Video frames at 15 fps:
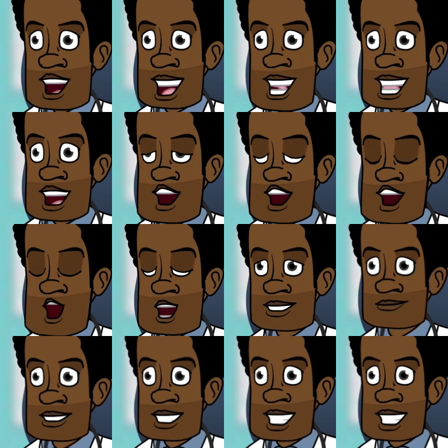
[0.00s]

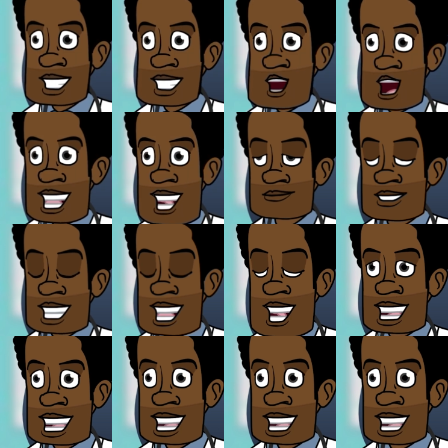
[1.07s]
predisposes him to the condition.